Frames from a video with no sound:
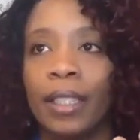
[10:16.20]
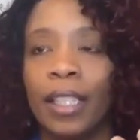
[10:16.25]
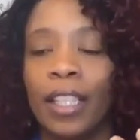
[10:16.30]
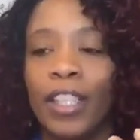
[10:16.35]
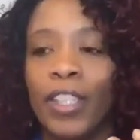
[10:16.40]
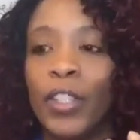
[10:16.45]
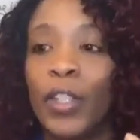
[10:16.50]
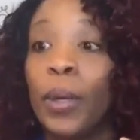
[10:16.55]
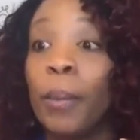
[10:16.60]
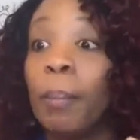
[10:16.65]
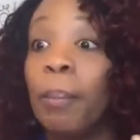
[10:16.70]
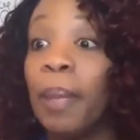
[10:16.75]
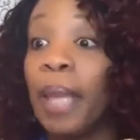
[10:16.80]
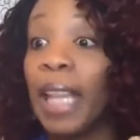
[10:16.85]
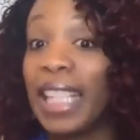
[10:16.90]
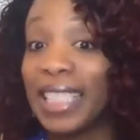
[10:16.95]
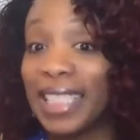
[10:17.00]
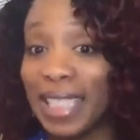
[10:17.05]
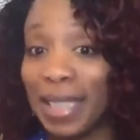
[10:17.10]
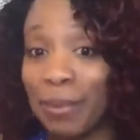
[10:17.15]
your
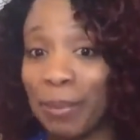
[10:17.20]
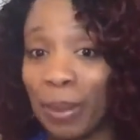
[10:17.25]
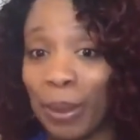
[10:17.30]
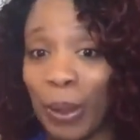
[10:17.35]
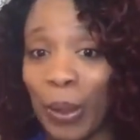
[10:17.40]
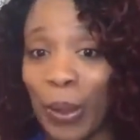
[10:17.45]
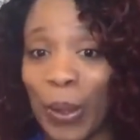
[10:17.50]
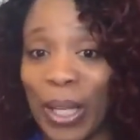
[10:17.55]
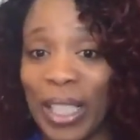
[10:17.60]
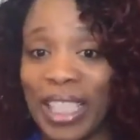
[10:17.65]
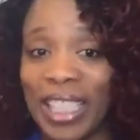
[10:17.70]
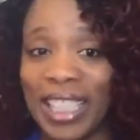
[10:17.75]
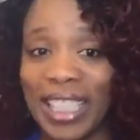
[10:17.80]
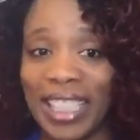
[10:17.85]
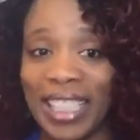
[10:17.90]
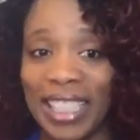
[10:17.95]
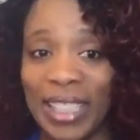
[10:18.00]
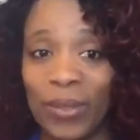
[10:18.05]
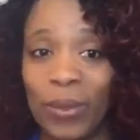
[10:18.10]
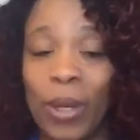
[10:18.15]
best
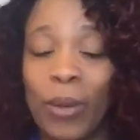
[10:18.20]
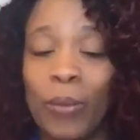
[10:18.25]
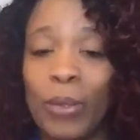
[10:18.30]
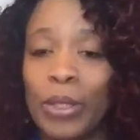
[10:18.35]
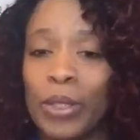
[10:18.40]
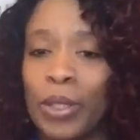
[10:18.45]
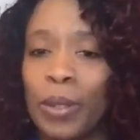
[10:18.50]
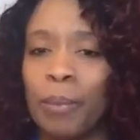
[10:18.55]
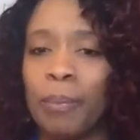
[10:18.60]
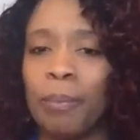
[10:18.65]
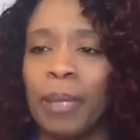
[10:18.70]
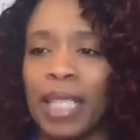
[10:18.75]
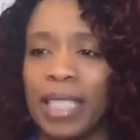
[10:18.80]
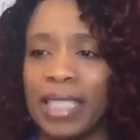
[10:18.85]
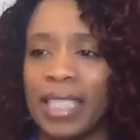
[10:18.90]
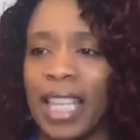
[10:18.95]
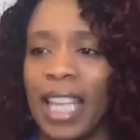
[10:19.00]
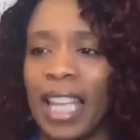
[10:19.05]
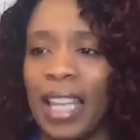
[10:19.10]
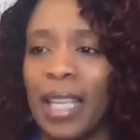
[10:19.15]
employee, what would your best